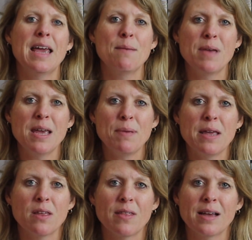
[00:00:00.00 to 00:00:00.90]
it may be
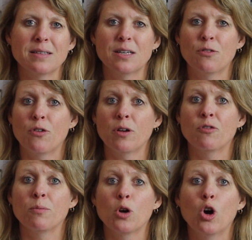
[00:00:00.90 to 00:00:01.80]
that they are suffering
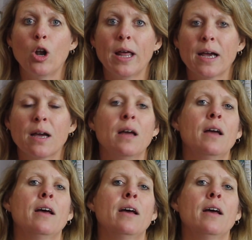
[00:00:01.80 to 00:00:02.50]
from colic.